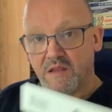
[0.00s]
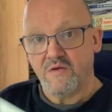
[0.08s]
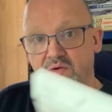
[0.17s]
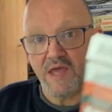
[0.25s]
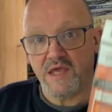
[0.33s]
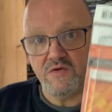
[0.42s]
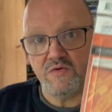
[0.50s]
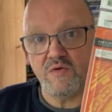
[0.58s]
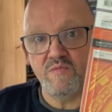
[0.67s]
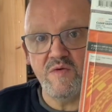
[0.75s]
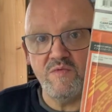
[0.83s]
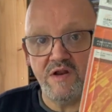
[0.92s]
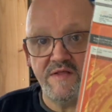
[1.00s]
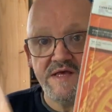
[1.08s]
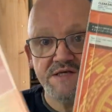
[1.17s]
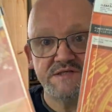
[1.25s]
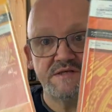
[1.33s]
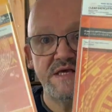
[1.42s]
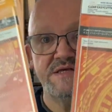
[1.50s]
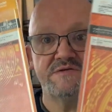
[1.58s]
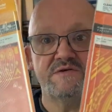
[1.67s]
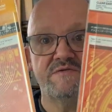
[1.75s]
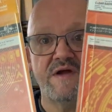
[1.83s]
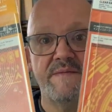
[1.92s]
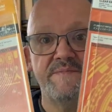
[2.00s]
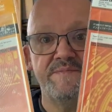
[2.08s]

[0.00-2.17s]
Okay, you can win one of these. These are